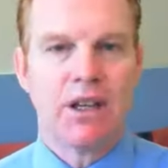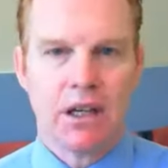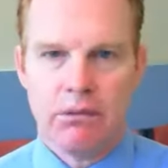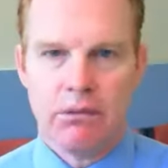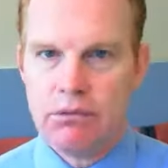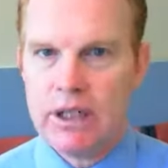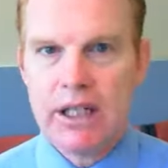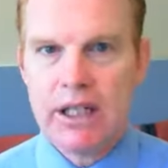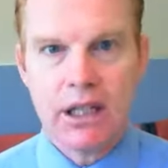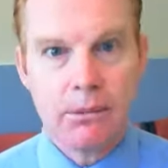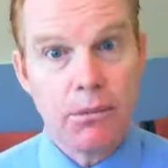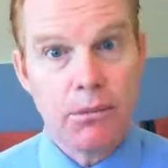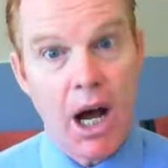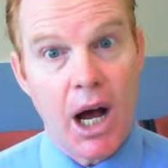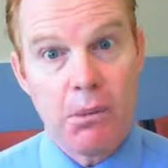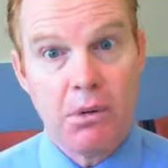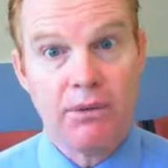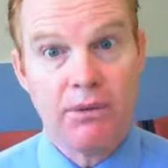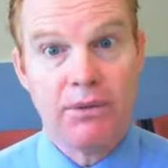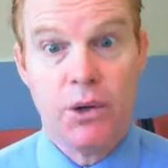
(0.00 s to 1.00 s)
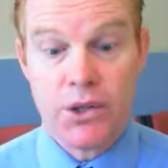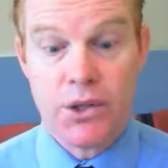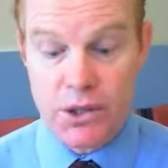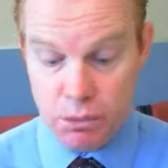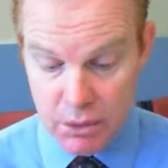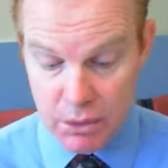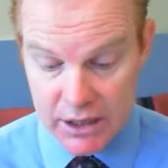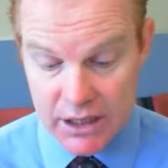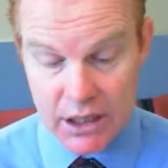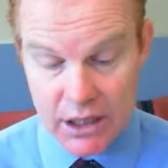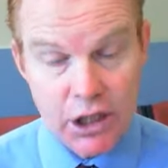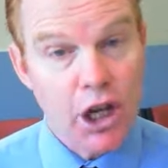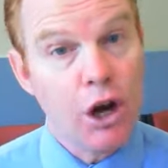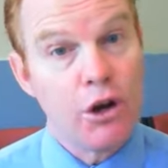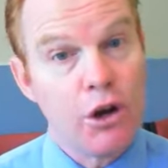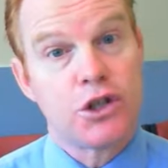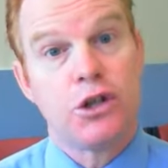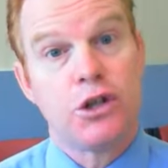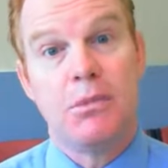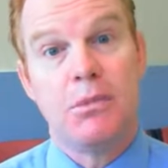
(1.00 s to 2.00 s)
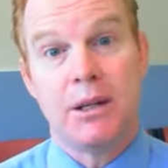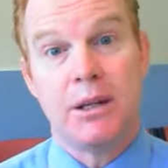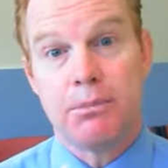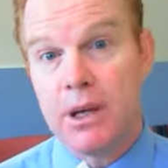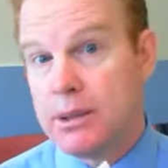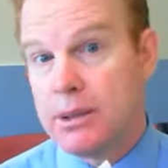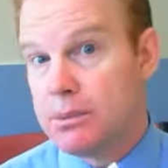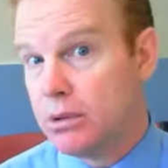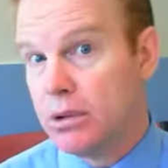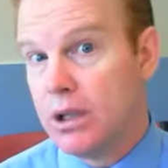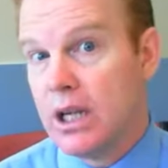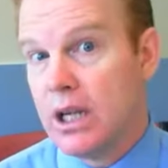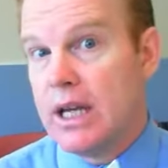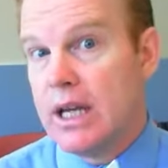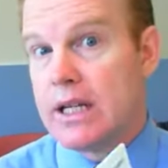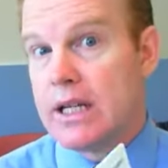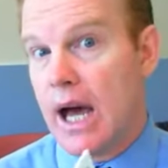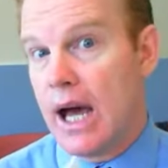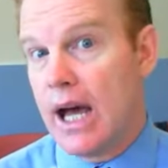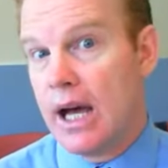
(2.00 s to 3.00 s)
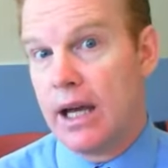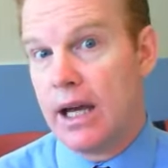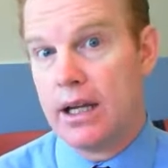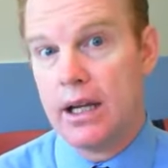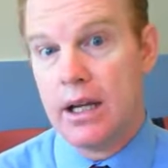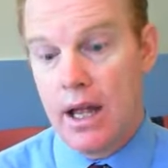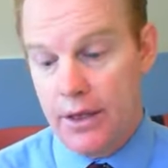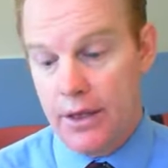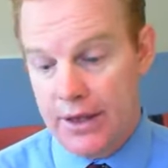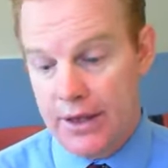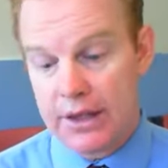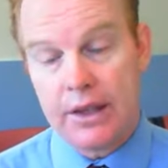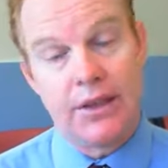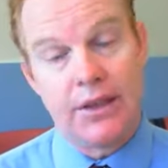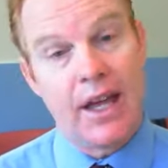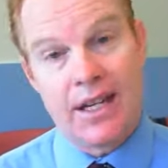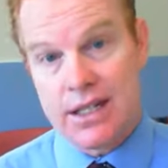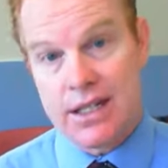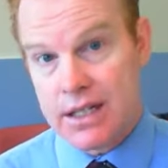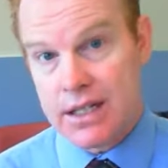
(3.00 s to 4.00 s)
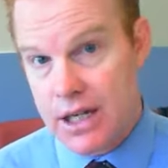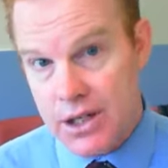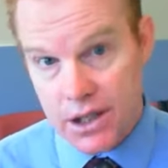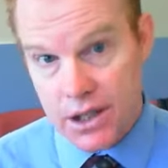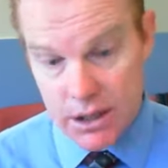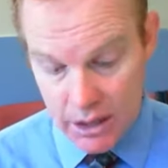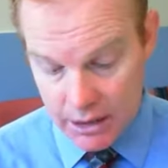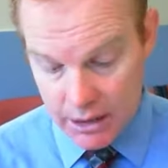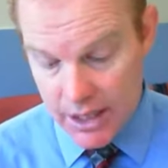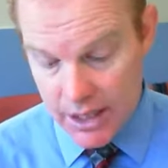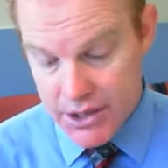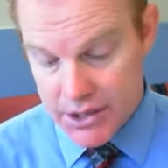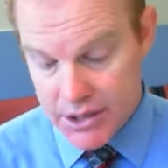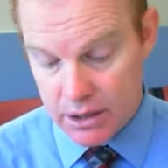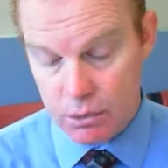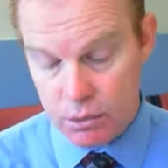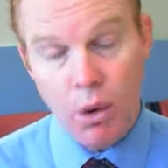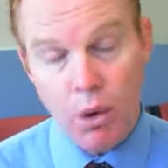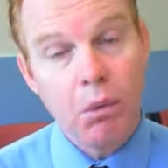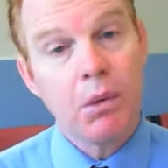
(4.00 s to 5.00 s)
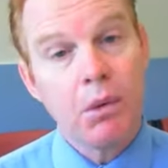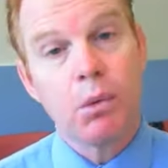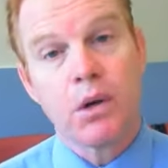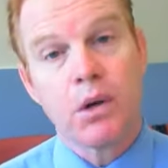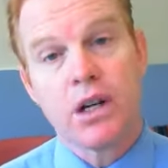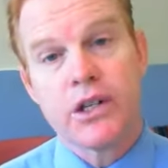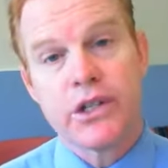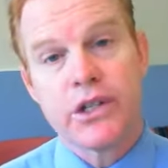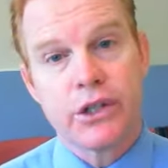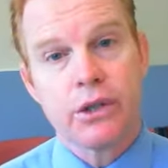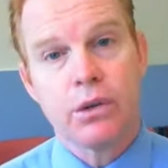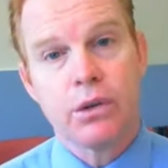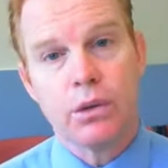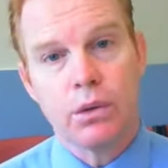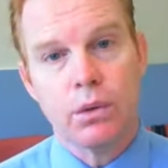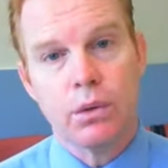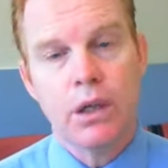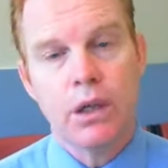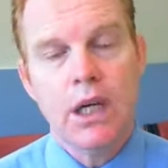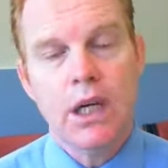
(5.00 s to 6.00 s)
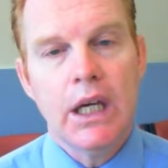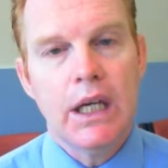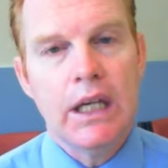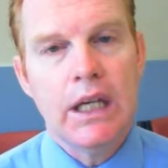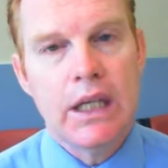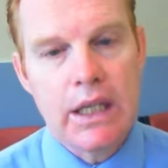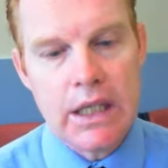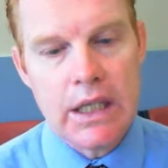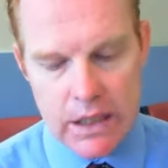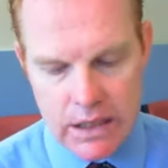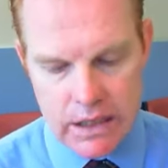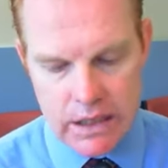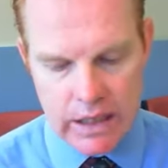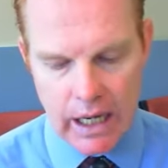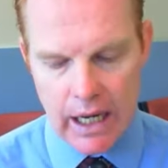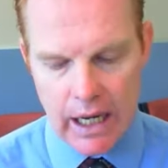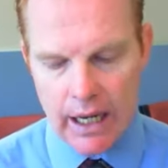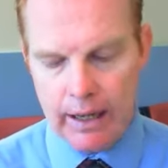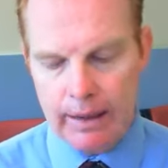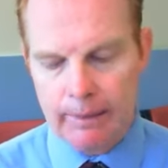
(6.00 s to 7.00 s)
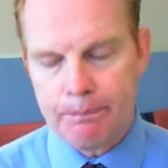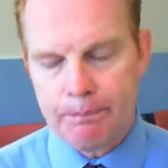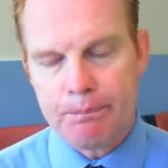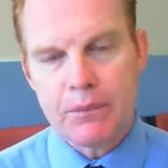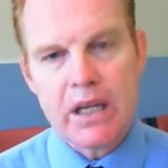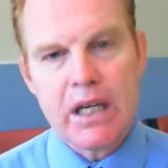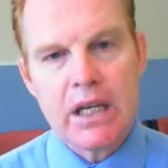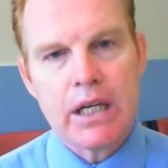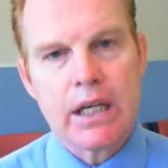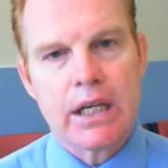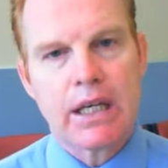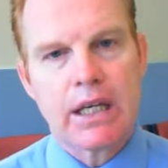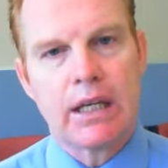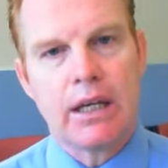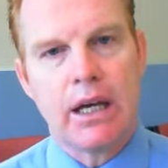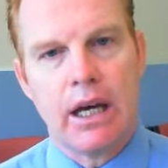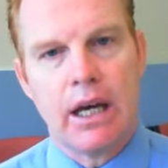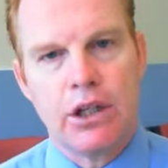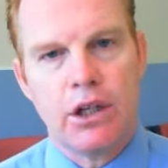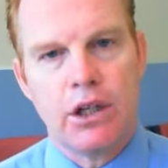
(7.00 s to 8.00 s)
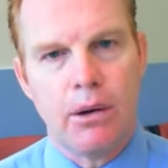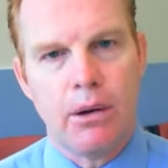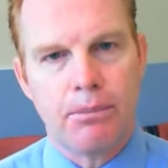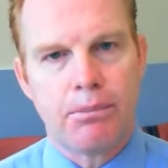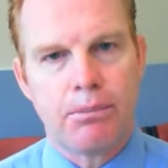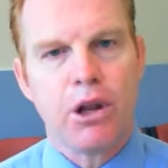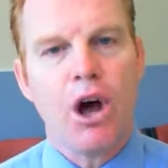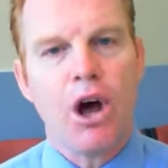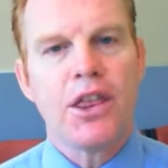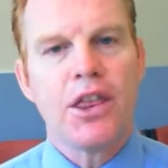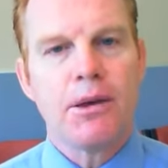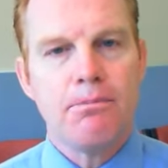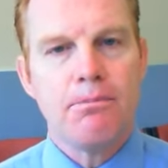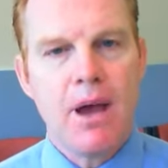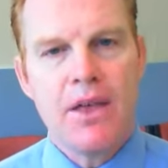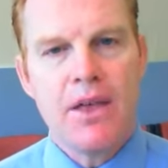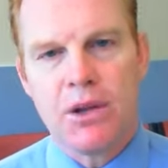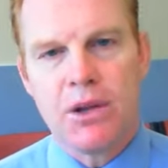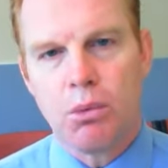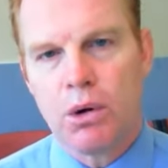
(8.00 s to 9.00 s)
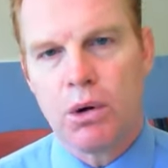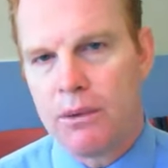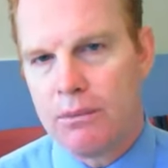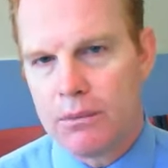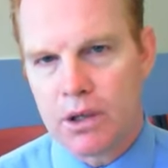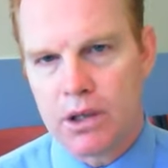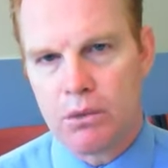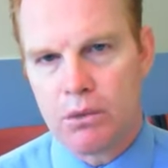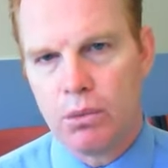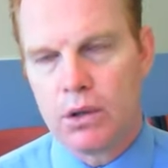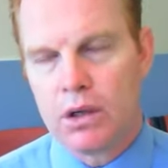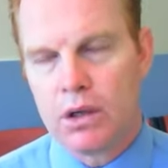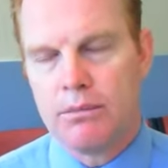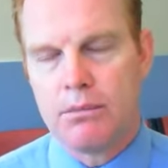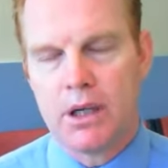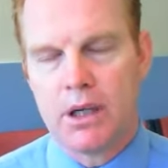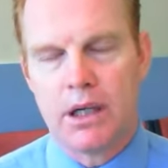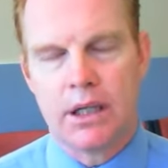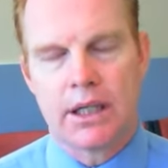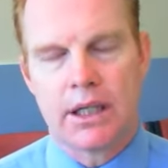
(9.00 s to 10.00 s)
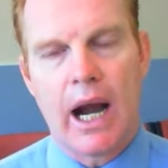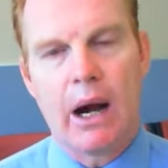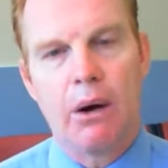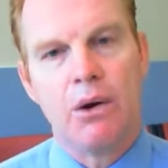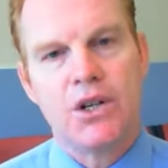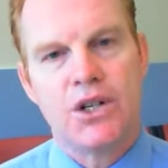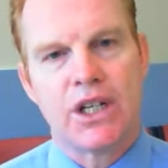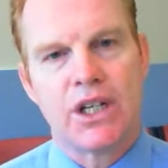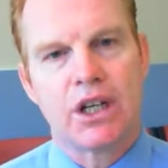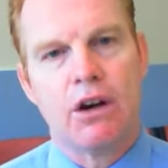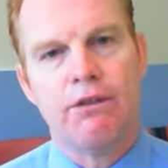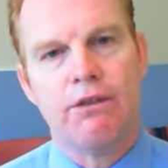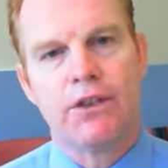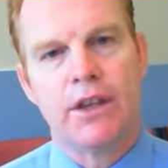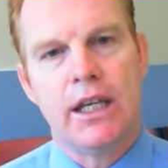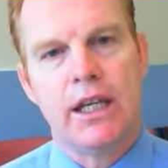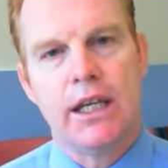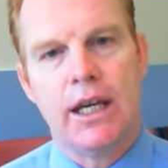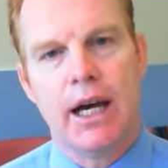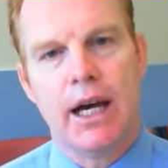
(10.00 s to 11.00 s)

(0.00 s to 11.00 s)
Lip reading: reading the Bible verse or reading the note. Too many people think that that's teaching the lesson. What we want to do is apply the method, what I'm encouraging of the